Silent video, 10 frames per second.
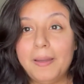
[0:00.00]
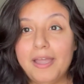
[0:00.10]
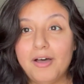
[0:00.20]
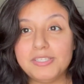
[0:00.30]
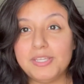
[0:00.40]

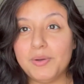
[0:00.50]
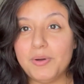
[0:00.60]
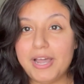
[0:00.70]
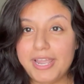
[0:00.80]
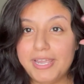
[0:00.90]
Also,
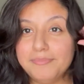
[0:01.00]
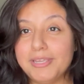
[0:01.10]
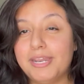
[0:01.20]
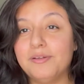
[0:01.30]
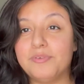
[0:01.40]
I am
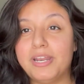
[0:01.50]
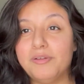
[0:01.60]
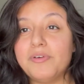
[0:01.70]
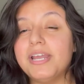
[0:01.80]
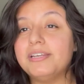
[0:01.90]
getting ready
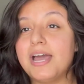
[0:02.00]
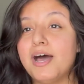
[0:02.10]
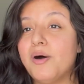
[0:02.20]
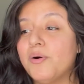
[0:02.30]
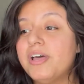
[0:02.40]
right
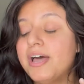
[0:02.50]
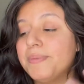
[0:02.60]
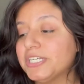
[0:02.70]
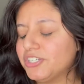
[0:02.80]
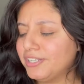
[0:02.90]
now. I'm
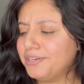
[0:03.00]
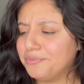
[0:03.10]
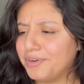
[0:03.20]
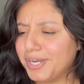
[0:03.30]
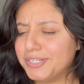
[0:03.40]
actually in a
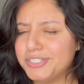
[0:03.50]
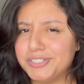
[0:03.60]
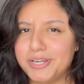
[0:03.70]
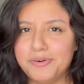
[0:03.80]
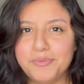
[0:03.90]
rush.
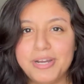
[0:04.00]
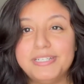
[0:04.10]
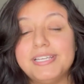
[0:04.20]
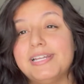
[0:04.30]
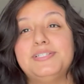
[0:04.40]
I don't know why I
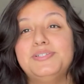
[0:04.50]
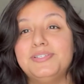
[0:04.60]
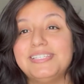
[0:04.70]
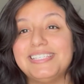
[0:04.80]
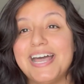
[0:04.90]
decided to do
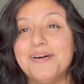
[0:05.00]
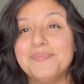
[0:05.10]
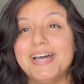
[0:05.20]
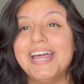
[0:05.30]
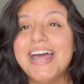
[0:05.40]
this now,
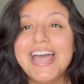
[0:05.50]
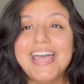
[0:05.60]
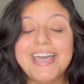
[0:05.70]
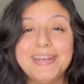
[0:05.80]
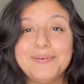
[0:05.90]
but
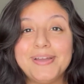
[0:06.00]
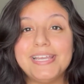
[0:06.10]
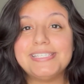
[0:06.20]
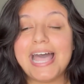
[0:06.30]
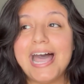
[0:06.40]

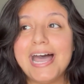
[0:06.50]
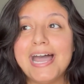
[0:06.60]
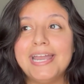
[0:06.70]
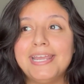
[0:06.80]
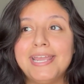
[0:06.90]
anyways,
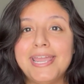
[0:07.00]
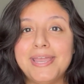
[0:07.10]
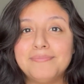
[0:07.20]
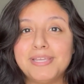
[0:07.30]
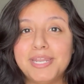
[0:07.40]
I
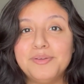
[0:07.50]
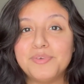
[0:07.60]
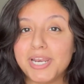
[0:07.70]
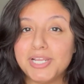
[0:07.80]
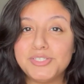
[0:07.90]
am getting
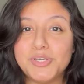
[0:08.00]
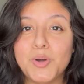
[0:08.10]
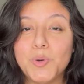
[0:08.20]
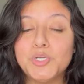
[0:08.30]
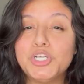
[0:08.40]
ready to
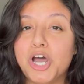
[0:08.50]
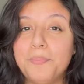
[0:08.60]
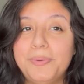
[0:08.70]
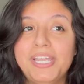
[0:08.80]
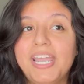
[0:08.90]
go
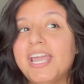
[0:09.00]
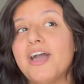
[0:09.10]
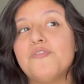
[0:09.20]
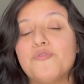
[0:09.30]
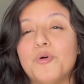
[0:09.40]
shopping
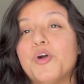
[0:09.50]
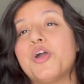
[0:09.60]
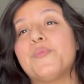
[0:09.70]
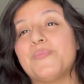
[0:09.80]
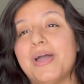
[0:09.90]

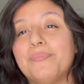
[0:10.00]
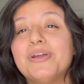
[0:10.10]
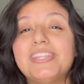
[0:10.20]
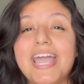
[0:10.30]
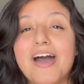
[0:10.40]
for my
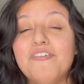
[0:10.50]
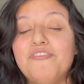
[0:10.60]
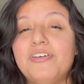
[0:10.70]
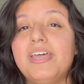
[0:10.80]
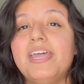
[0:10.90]
birthday
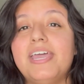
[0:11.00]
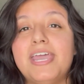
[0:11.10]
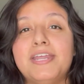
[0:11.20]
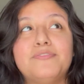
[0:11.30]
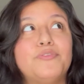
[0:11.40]
outfit
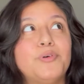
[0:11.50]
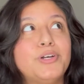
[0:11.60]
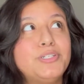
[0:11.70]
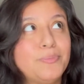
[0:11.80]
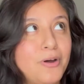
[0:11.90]
and for
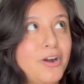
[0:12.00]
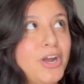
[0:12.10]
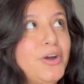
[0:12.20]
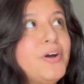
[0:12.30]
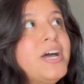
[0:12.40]
tomorrow.